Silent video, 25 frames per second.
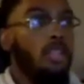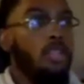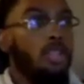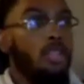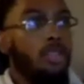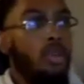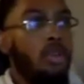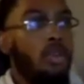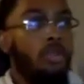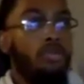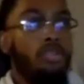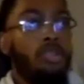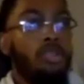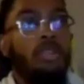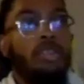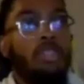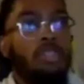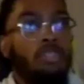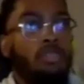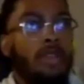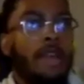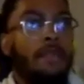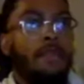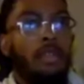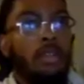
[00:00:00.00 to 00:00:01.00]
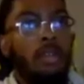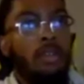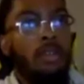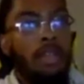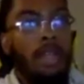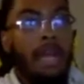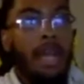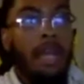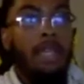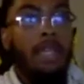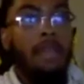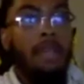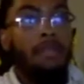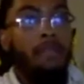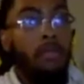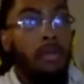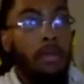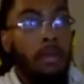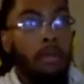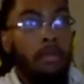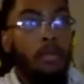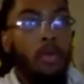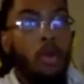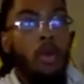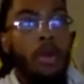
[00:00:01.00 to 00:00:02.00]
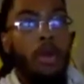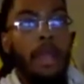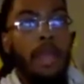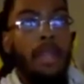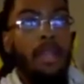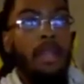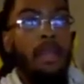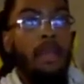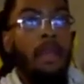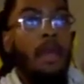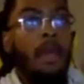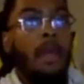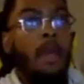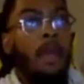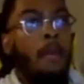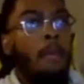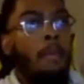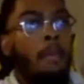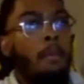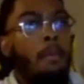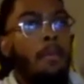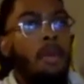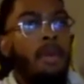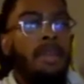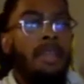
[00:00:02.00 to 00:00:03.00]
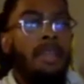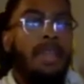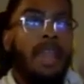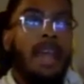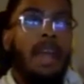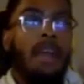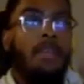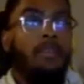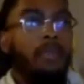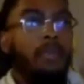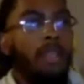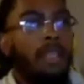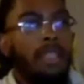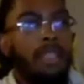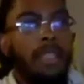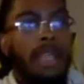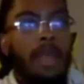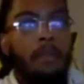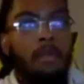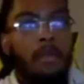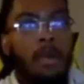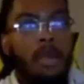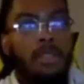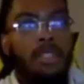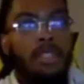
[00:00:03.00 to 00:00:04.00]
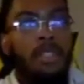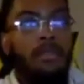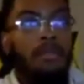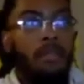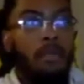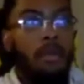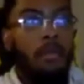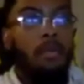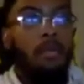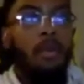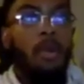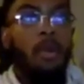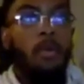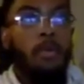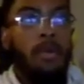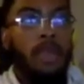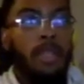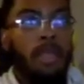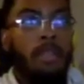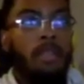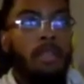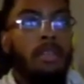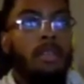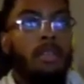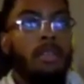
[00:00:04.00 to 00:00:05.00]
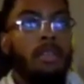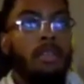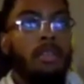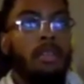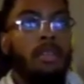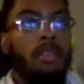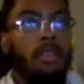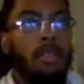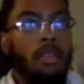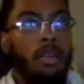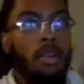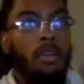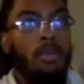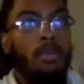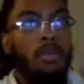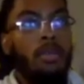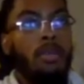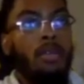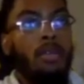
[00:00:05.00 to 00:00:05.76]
So you're going to travel a lot if you're in Pro A. but not really that much if you're in Pro B, you know?